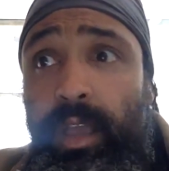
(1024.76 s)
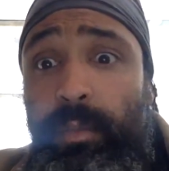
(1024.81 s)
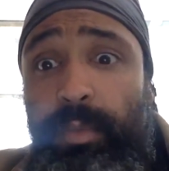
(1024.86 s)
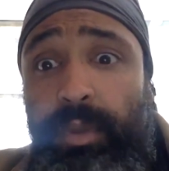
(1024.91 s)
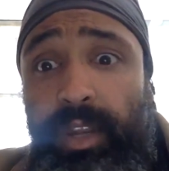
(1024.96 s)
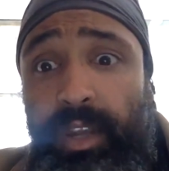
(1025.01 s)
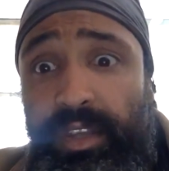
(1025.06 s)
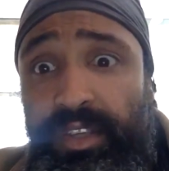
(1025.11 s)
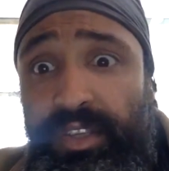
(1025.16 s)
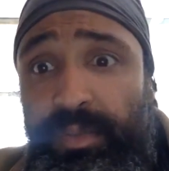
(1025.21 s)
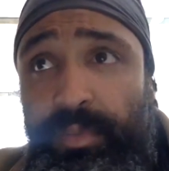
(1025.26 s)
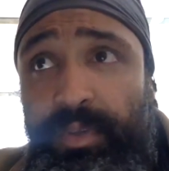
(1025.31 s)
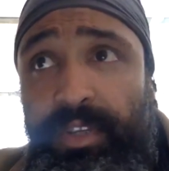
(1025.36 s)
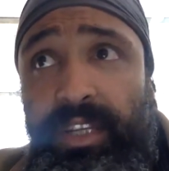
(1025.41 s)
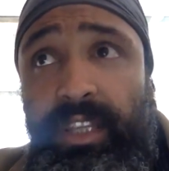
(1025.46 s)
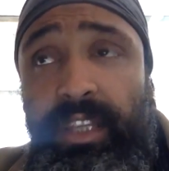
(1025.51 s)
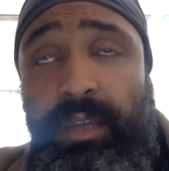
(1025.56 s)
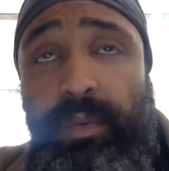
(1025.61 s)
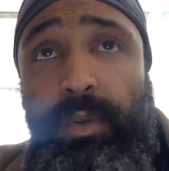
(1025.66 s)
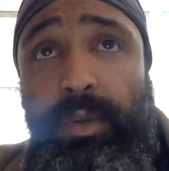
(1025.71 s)
but also
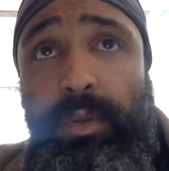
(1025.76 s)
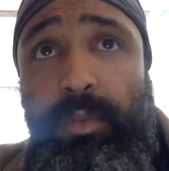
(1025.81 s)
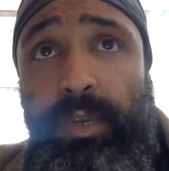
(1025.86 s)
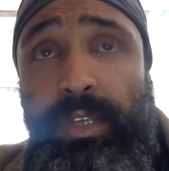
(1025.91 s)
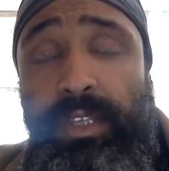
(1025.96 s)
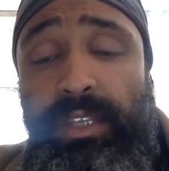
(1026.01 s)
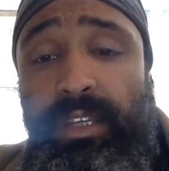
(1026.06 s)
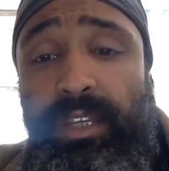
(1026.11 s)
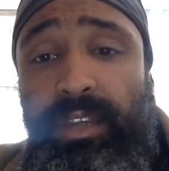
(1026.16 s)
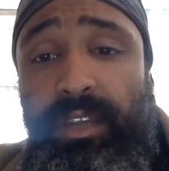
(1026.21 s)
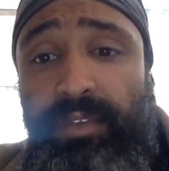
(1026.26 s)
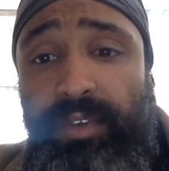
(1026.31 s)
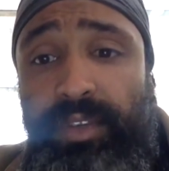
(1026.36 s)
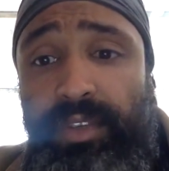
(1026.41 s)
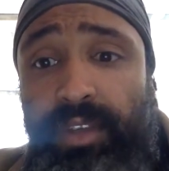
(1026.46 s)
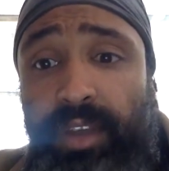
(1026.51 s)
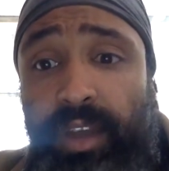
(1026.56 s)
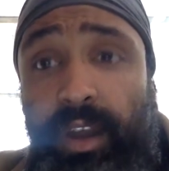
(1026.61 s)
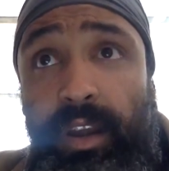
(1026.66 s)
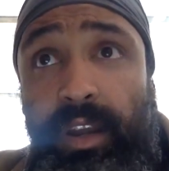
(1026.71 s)
particularly when one's
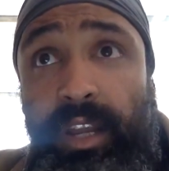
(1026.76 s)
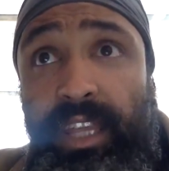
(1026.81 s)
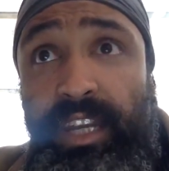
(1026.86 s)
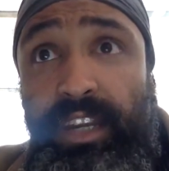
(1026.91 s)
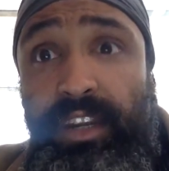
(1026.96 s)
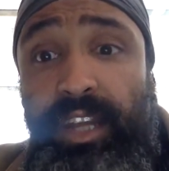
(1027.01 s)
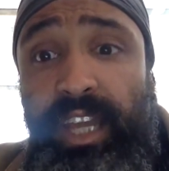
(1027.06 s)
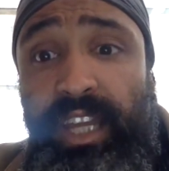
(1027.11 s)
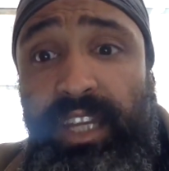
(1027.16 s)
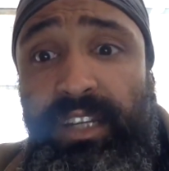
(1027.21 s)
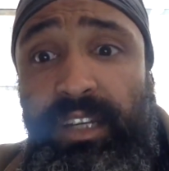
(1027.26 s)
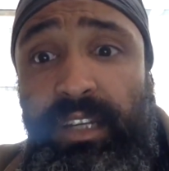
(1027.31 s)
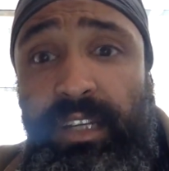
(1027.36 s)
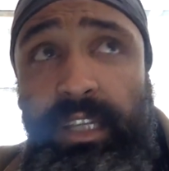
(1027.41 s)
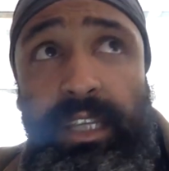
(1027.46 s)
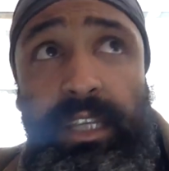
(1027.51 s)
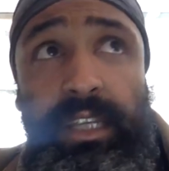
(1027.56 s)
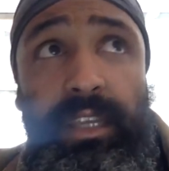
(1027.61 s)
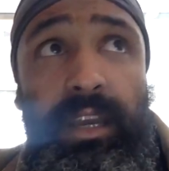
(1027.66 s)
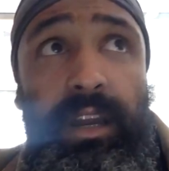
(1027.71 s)
endeavors are international
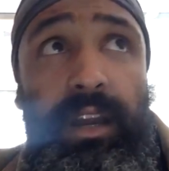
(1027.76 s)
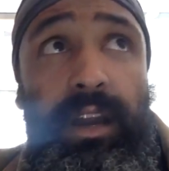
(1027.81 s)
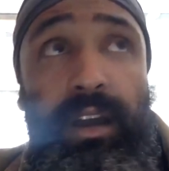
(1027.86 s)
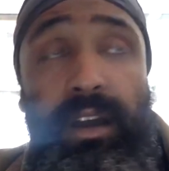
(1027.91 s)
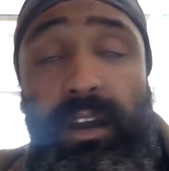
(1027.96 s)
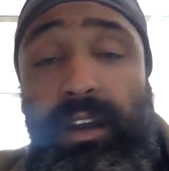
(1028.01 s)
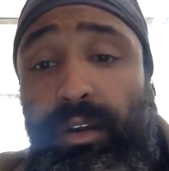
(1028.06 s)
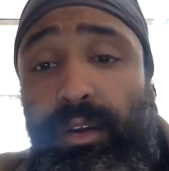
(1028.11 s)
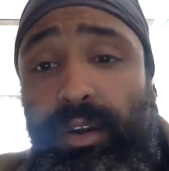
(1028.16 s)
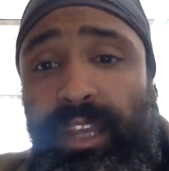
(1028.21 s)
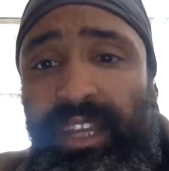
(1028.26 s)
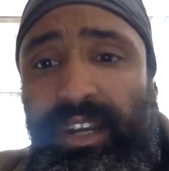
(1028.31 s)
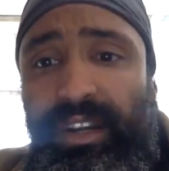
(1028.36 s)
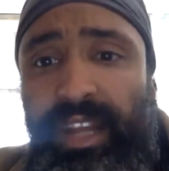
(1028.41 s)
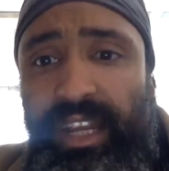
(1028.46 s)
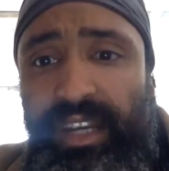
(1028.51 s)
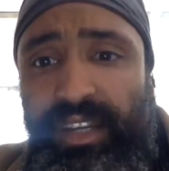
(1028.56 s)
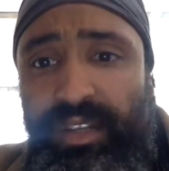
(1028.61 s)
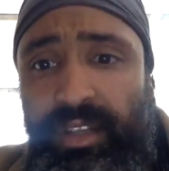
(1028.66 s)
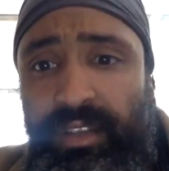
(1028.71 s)

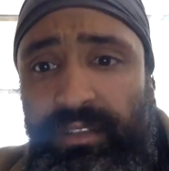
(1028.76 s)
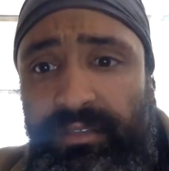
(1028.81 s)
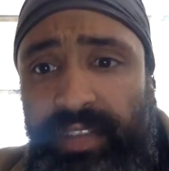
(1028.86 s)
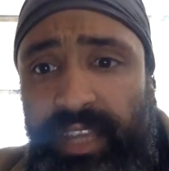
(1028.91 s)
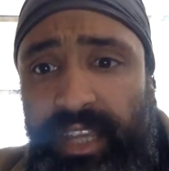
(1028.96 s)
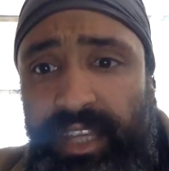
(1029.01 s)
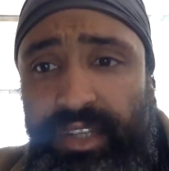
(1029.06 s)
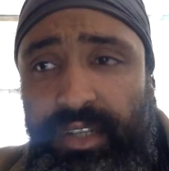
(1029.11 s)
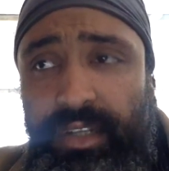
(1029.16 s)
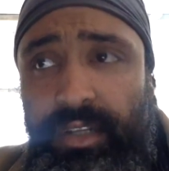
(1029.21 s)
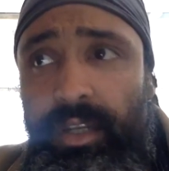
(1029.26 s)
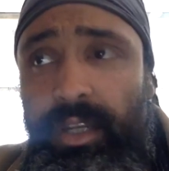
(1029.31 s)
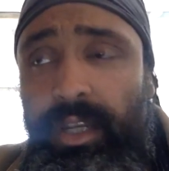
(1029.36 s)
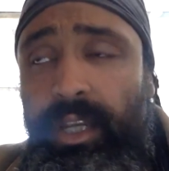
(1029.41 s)
of nature.